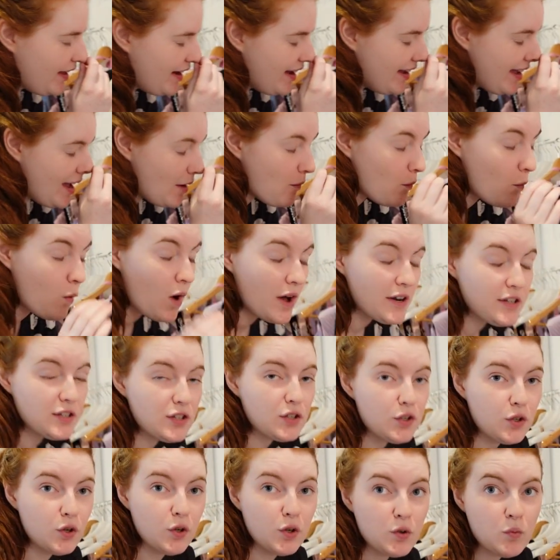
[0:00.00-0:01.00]
Can I get one
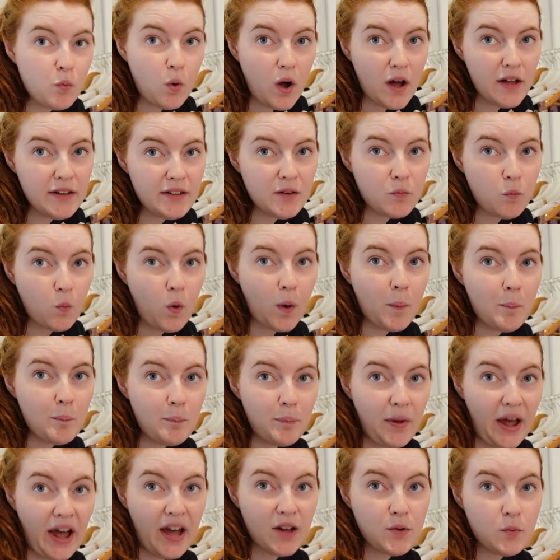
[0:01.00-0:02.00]
good one and one
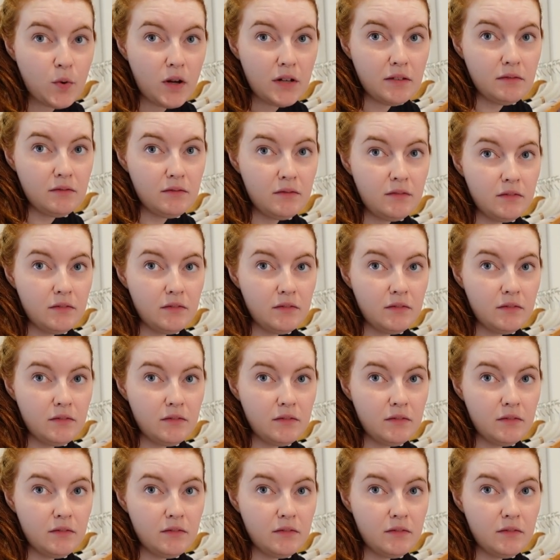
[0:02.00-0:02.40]
bad one?